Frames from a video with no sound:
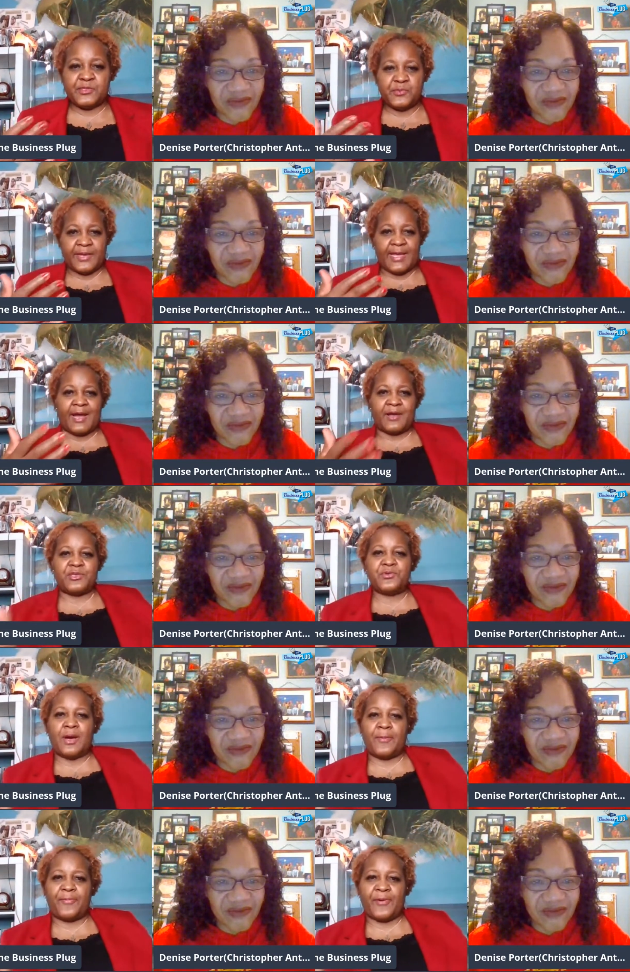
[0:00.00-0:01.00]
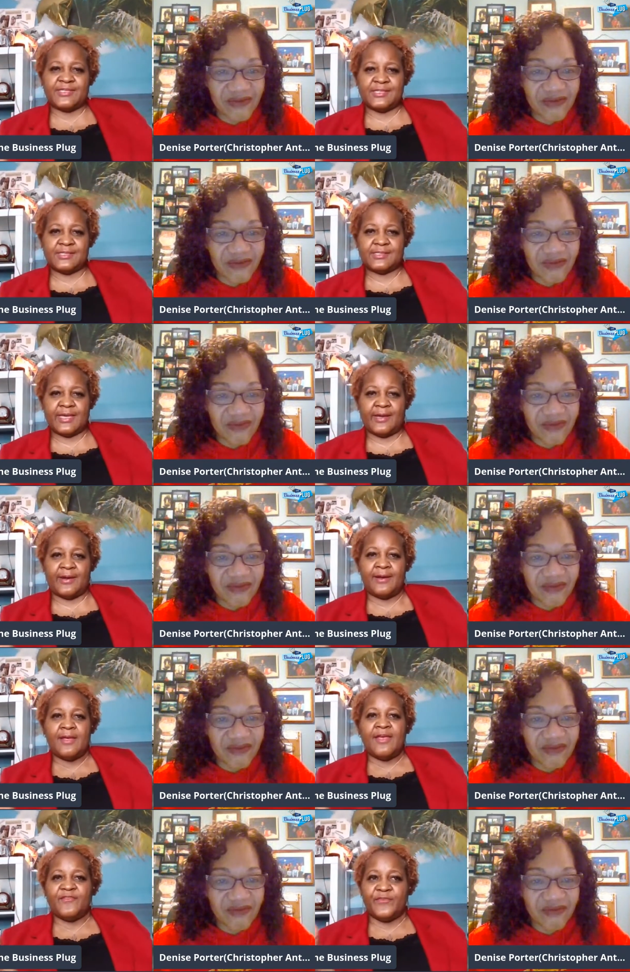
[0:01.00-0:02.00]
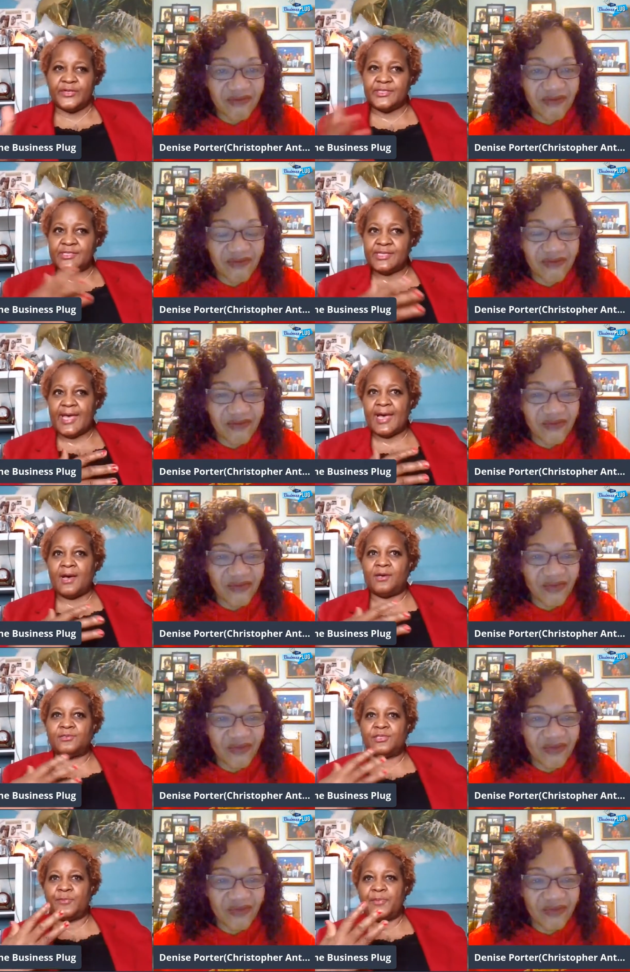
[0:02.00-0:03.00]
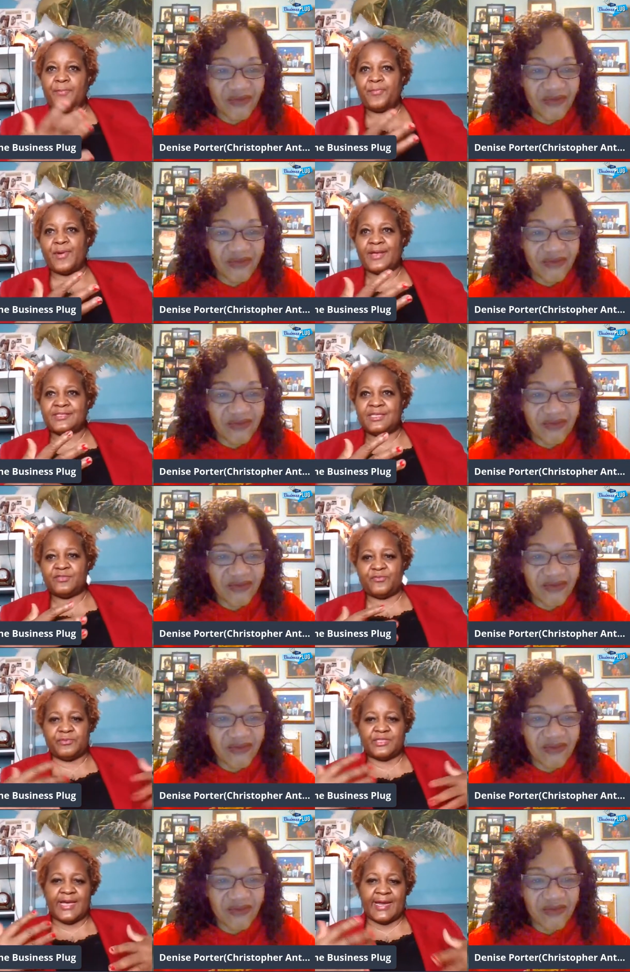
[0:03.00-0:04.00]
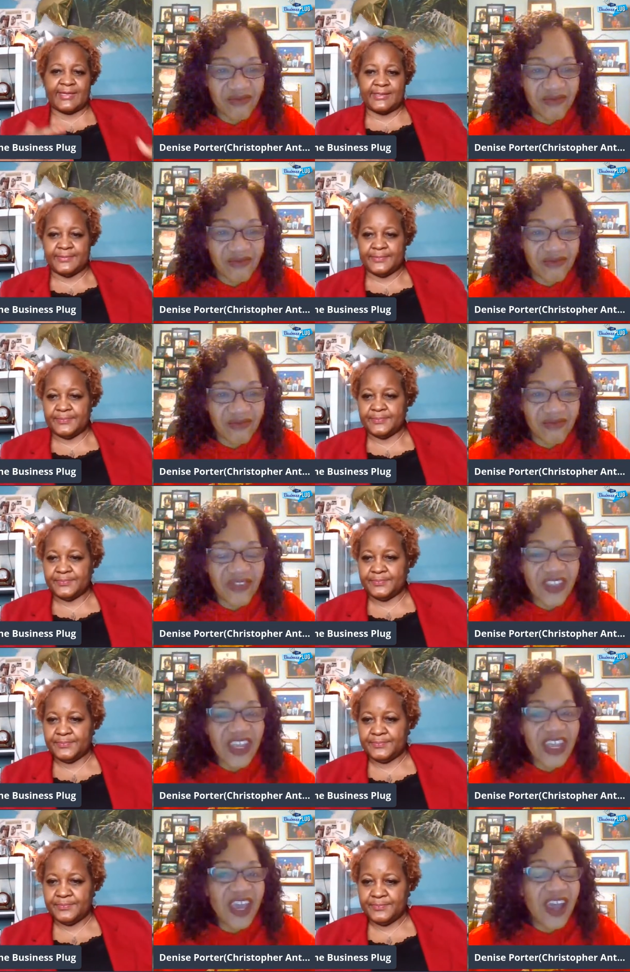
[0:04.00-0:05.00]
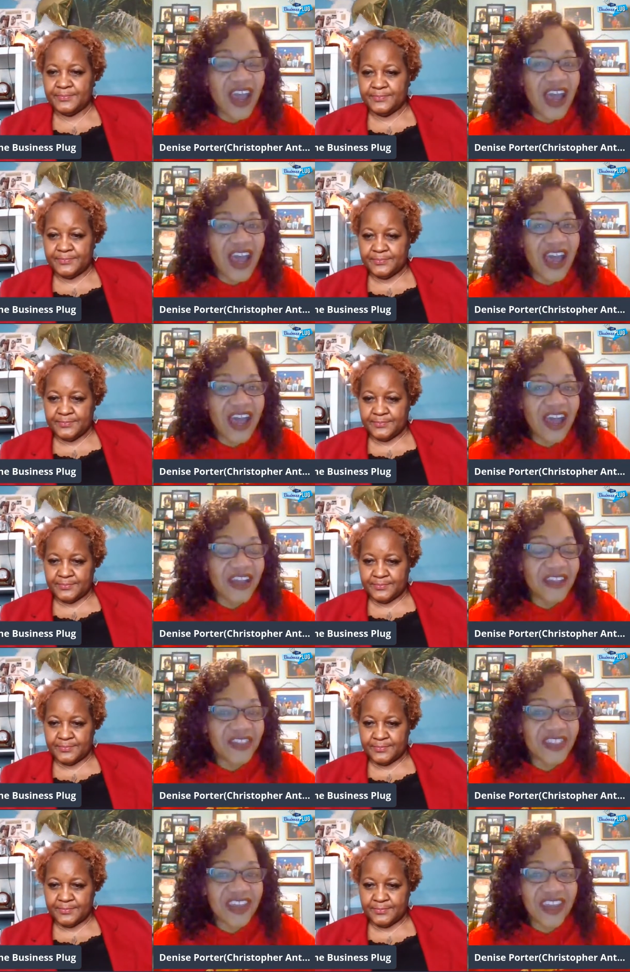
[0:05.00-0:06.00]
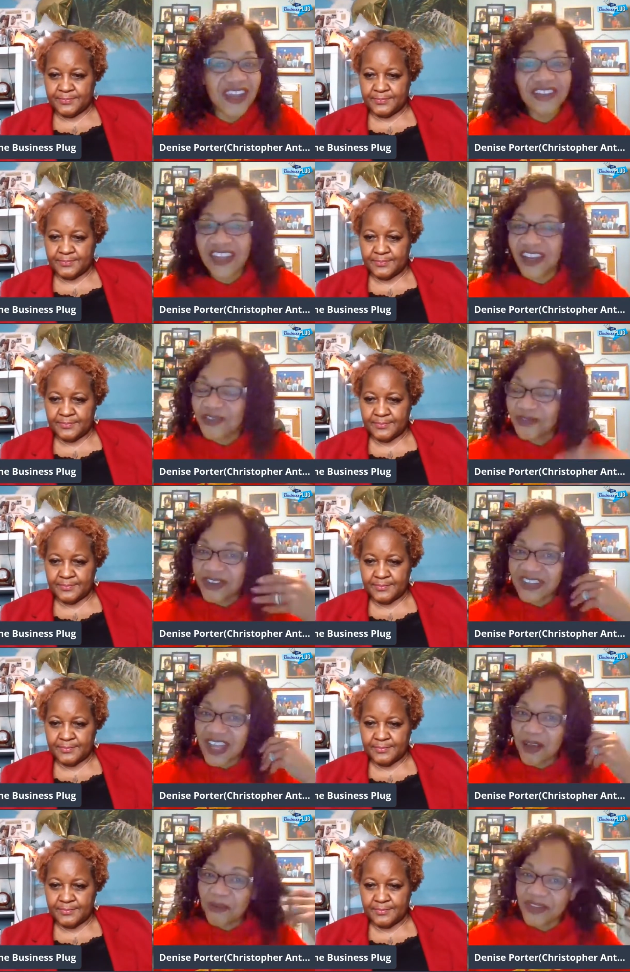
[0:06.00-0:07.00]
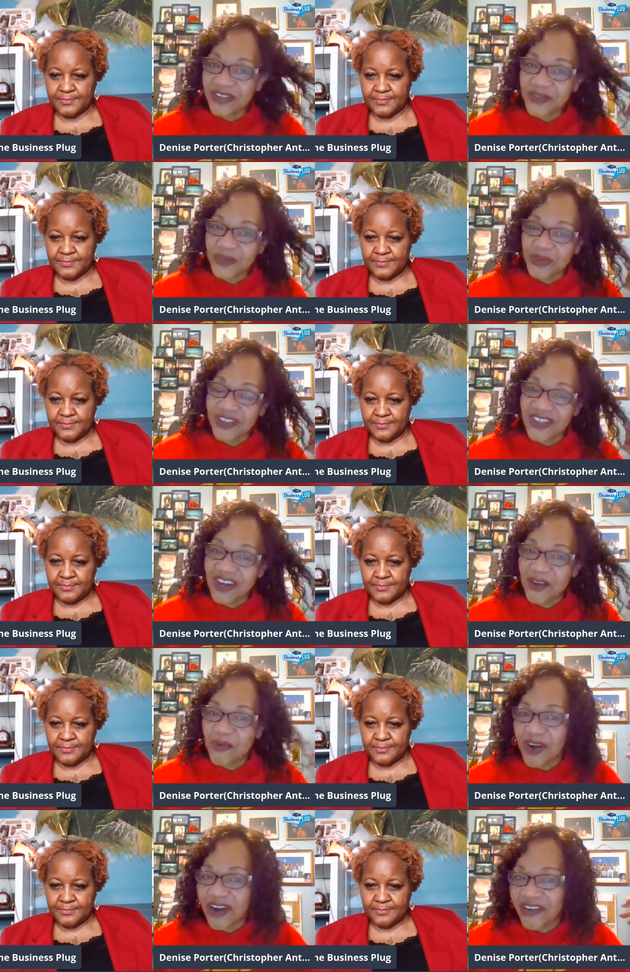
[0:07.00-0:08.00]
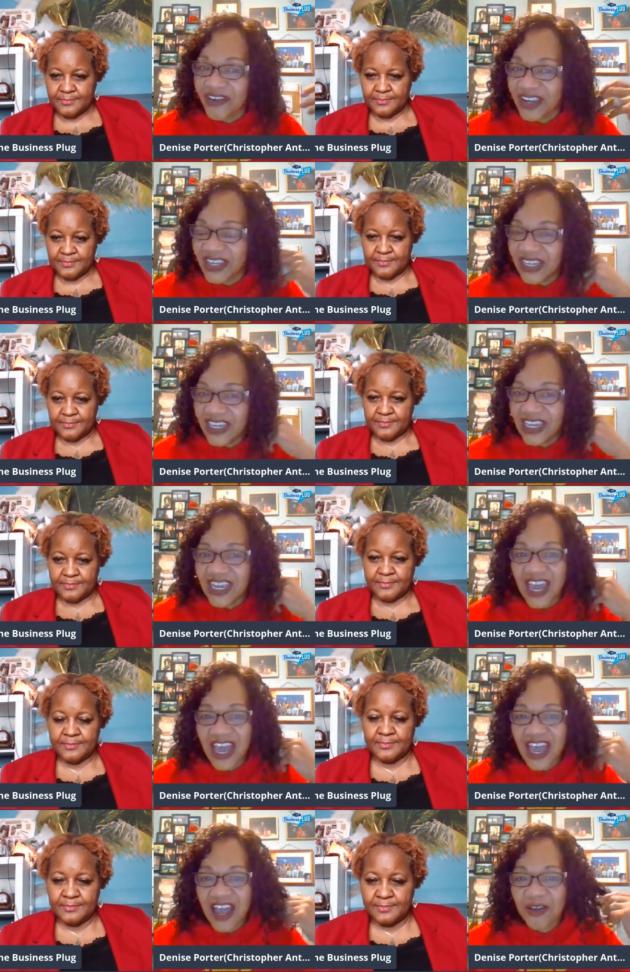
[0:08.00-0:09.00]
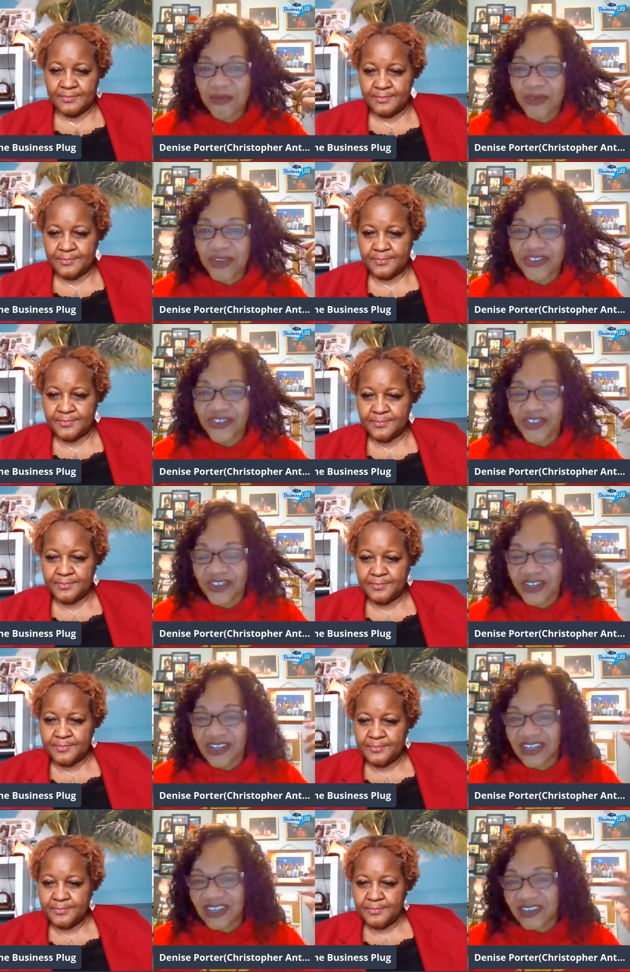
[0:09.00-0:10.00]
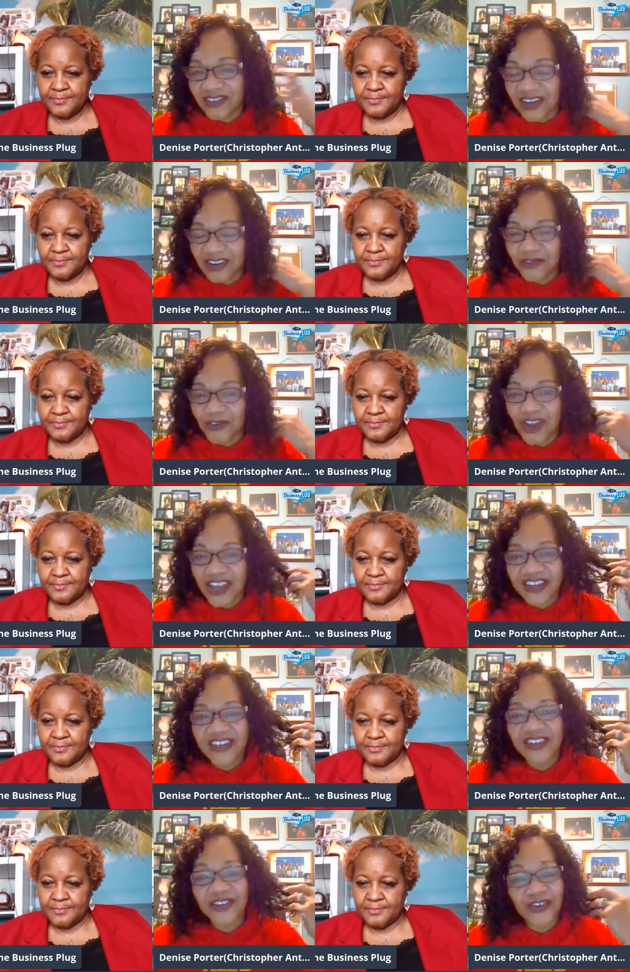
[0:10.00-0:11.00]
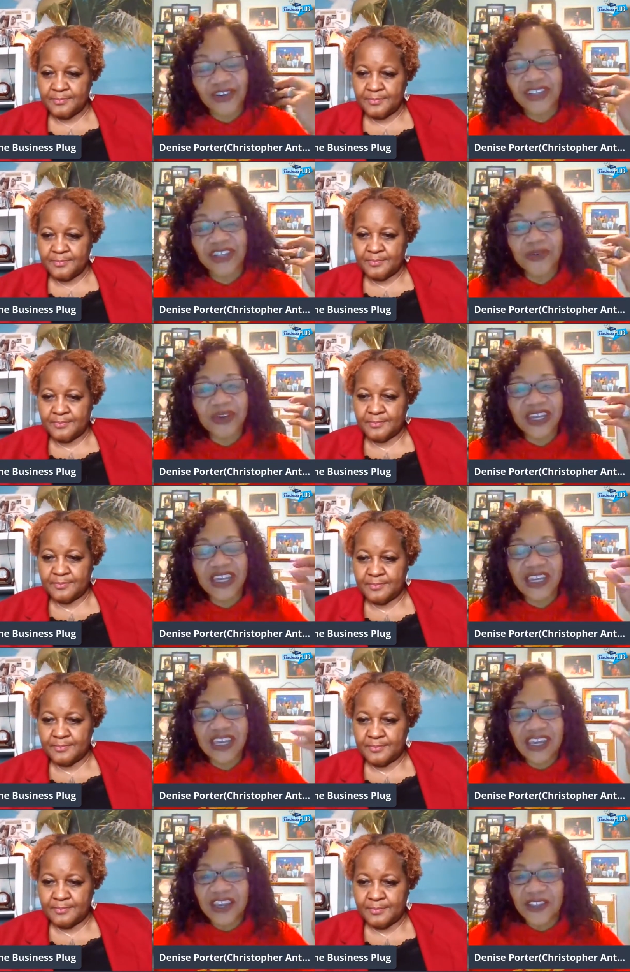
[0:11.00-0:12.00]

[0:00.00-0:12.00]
Speaker 1: between how you all process hair versus how they're being processed from China. The
Speaker 2: hair, like for example, this wig that I'm wearing, which is a raw Indian curly wig.